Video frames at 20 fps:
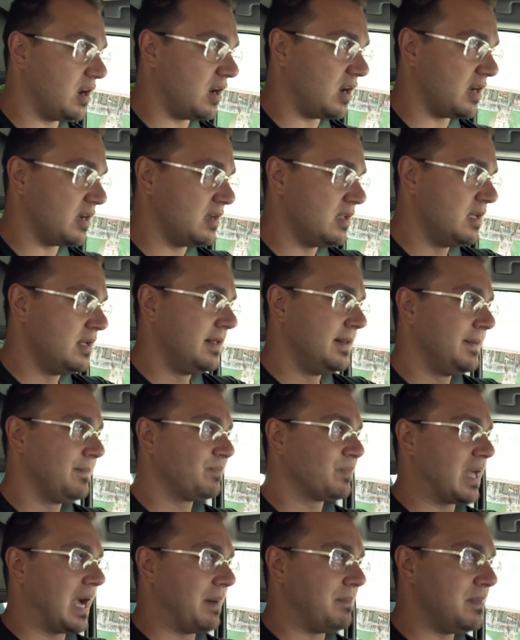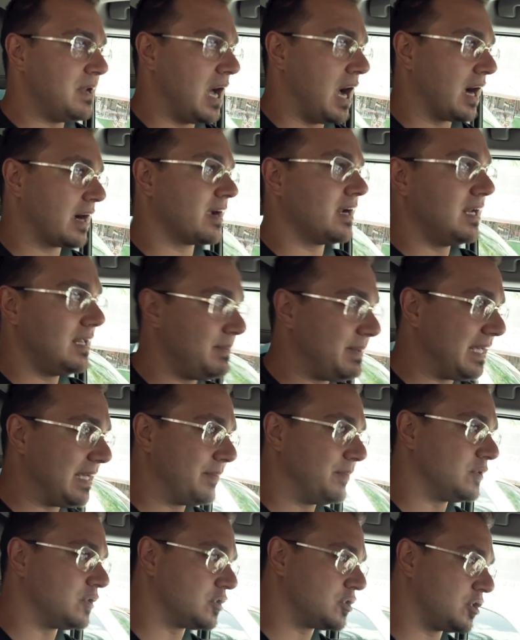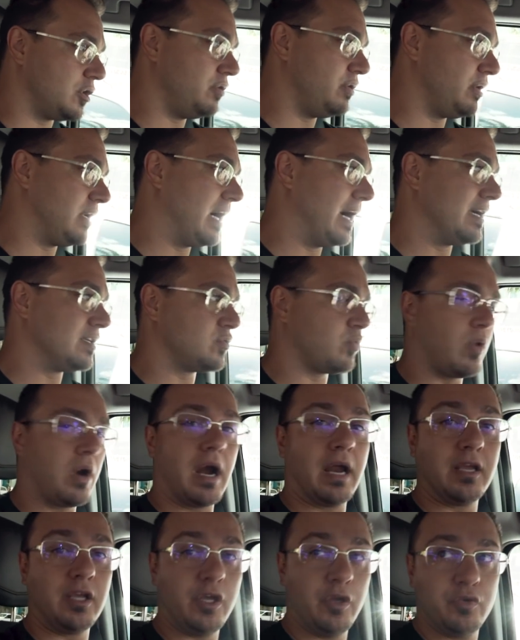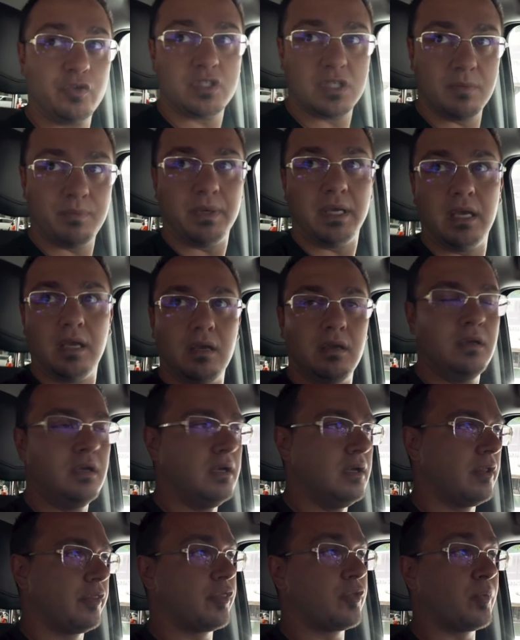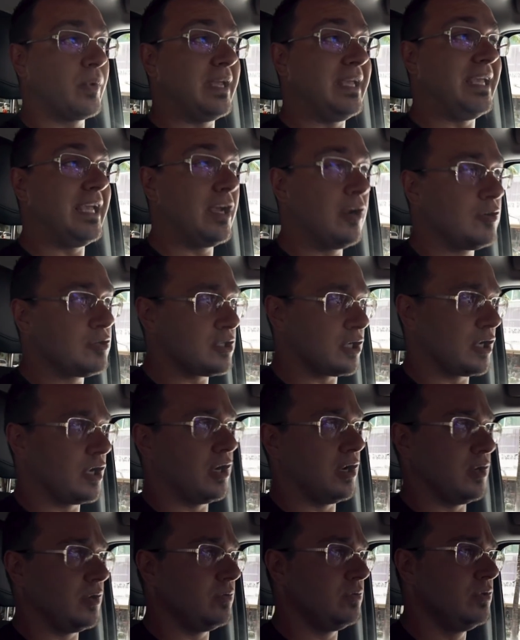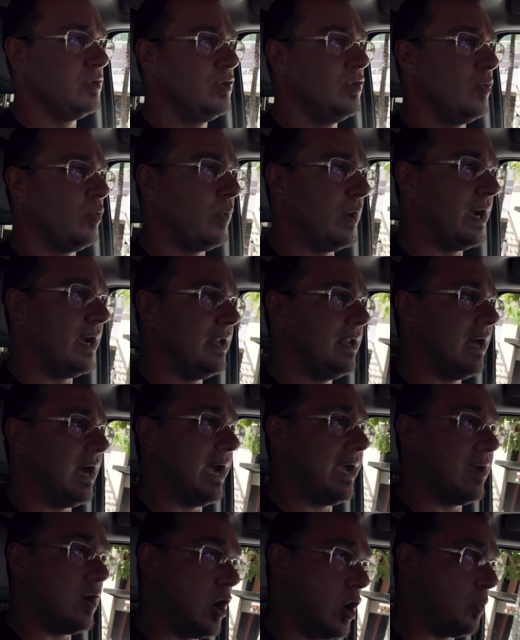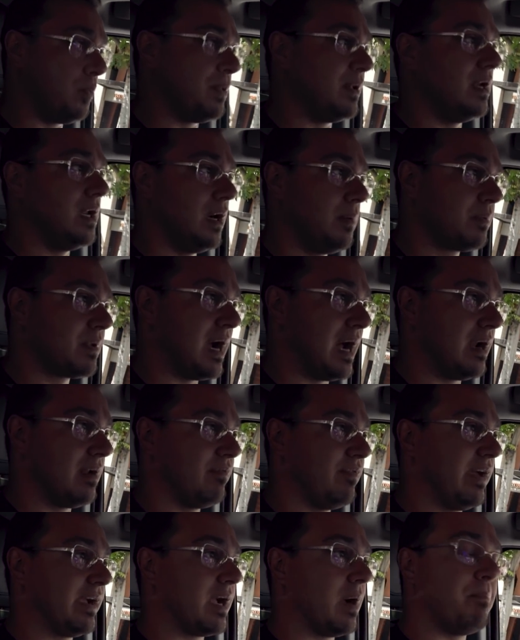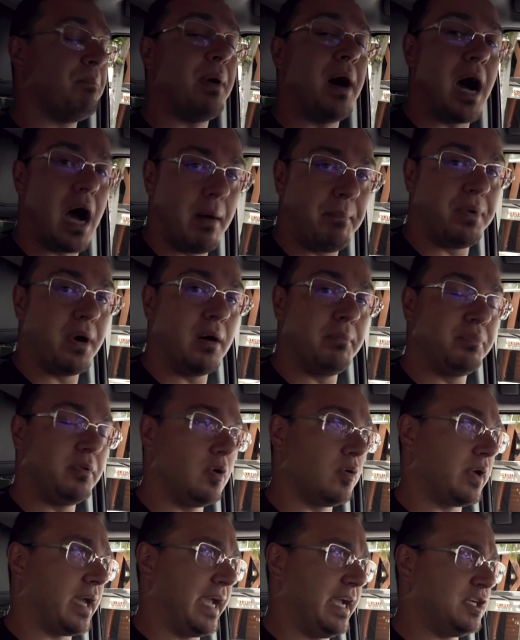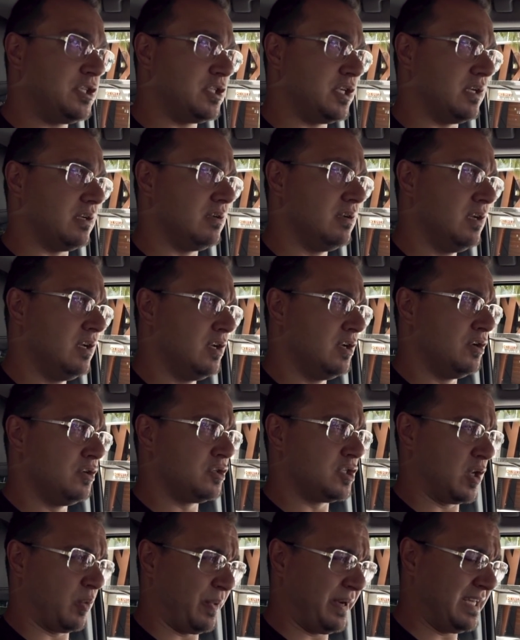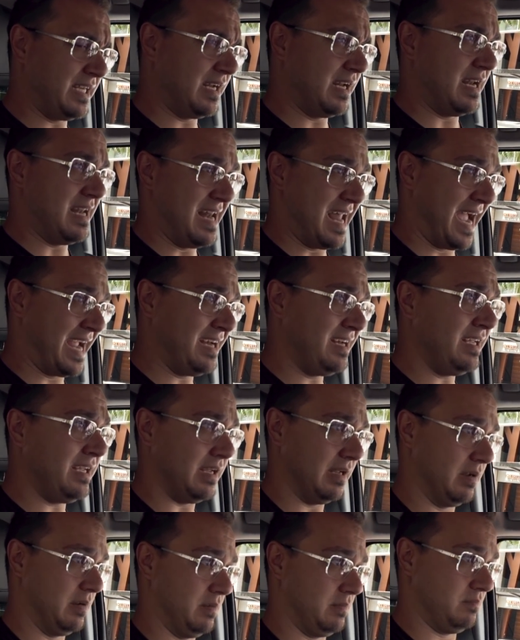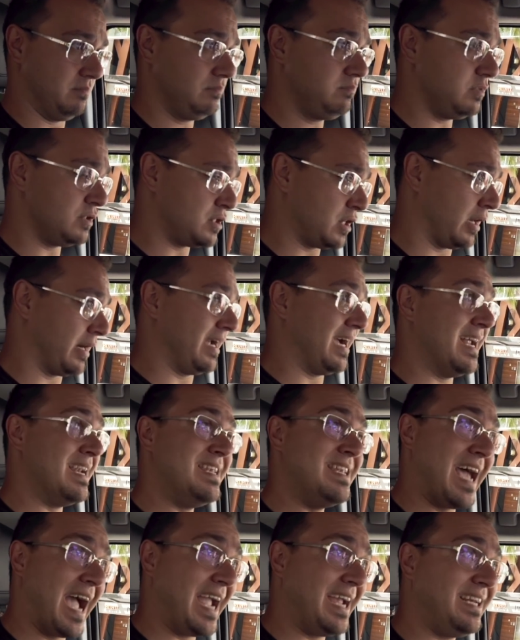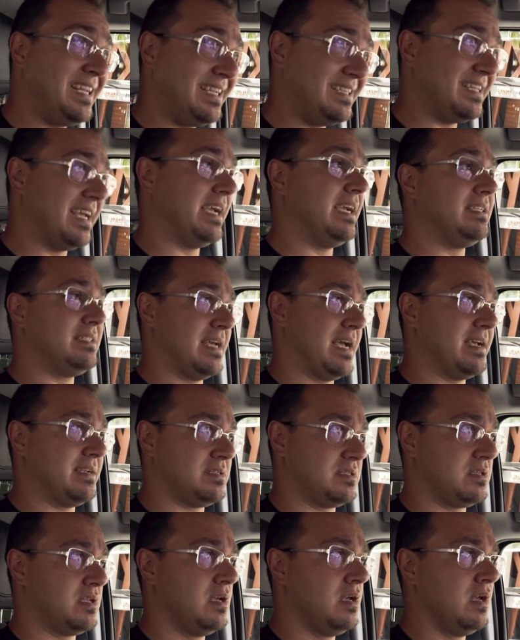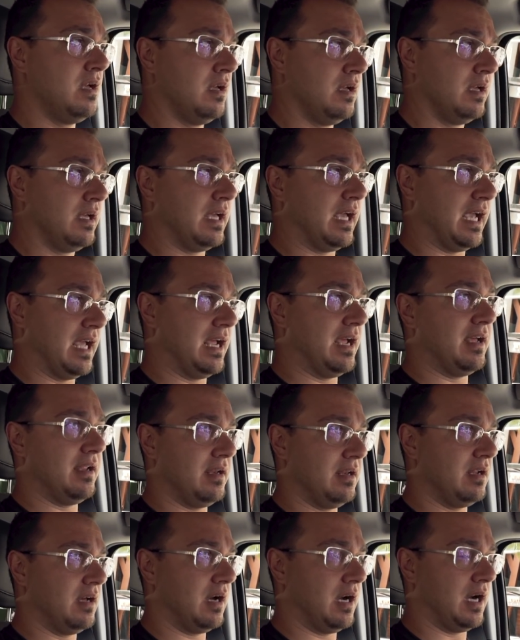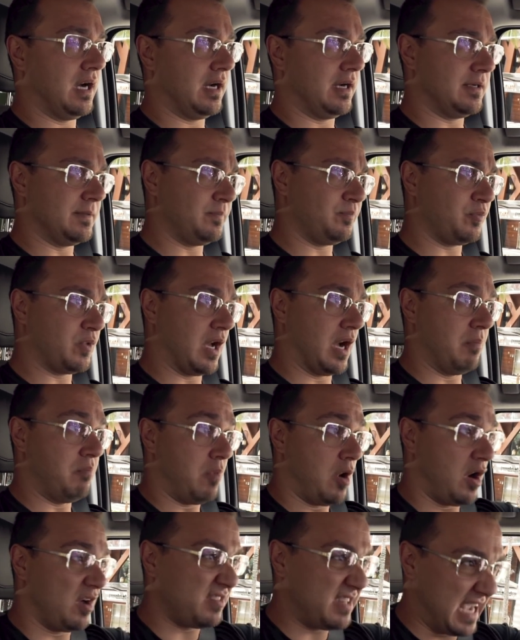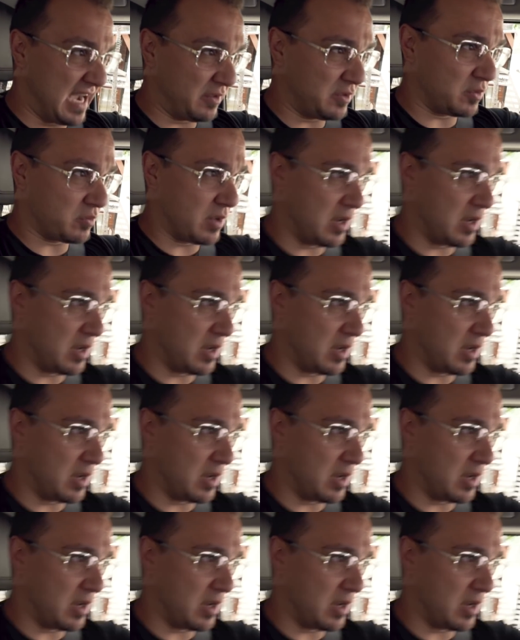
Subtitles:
on. I'm not going to be able to show you guys where I used to be 3 years ago when I opened up kind of like a pop-up location. So we did a 90-day test in a mall down the